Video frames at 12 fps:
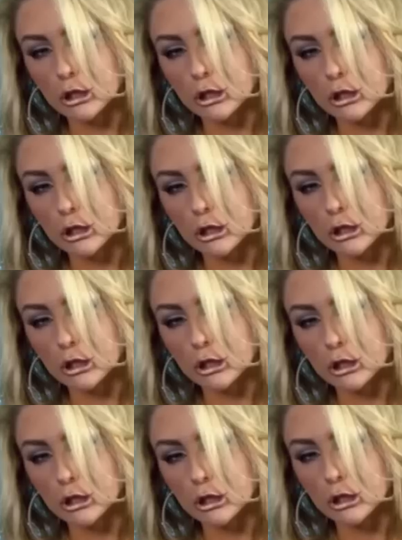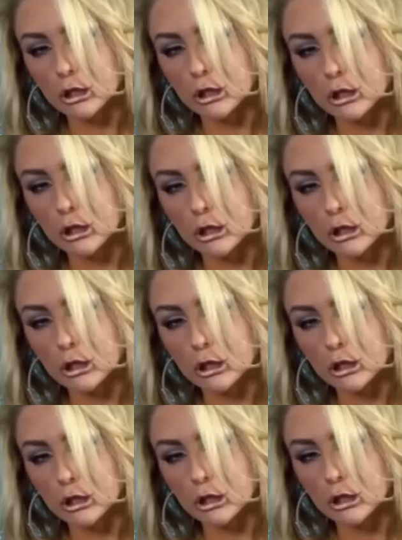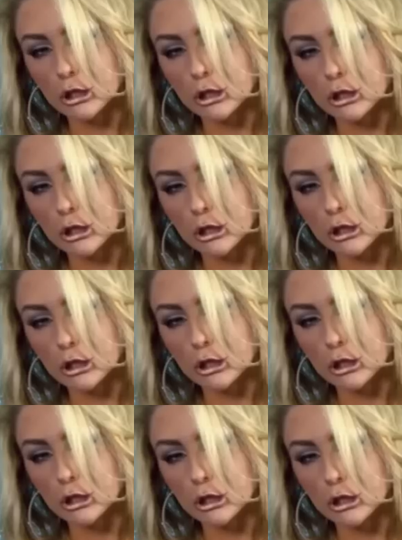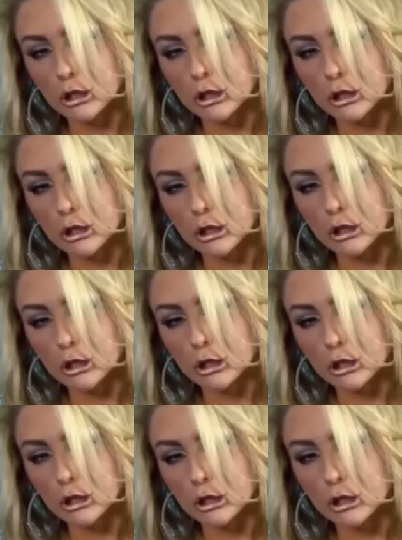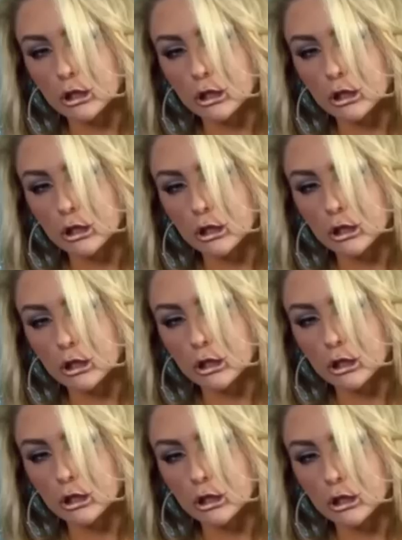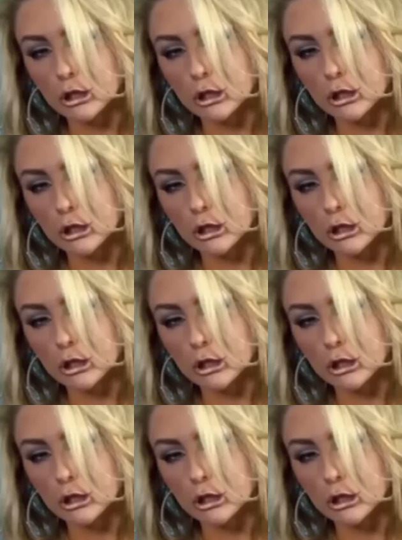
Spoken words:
No words are spoken by the person on screen.